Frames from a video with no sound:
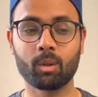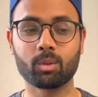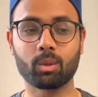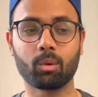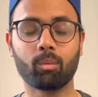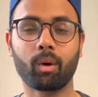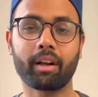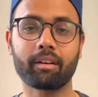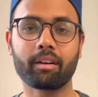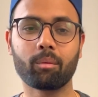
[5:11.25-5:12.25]
So what I
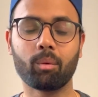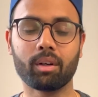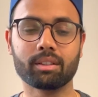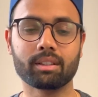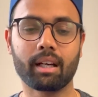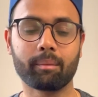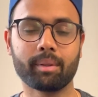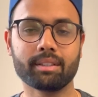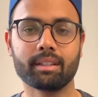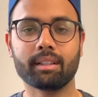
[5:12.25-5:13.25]
did was I
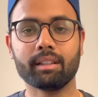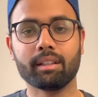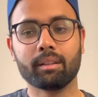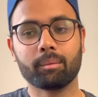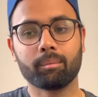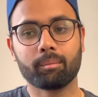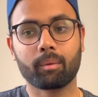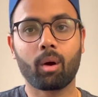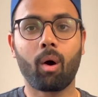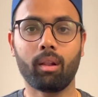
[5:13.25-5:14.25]
basically
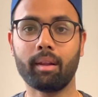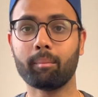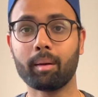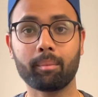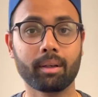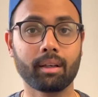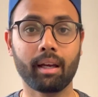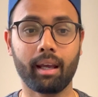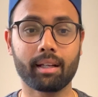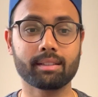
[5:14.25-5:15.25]
called them up
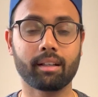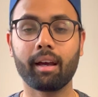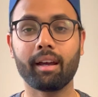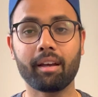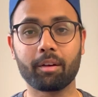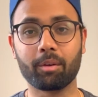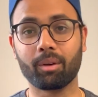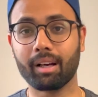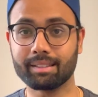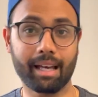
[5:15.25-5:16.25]
and I said, hey, do you
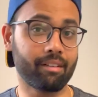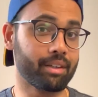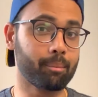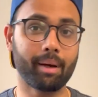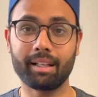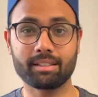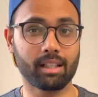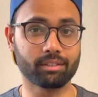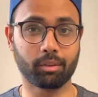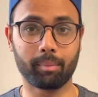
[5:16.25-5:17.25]
guys have any balance
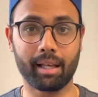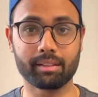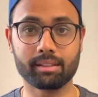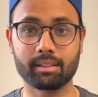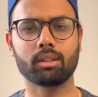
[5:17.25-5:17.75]
transfer plans?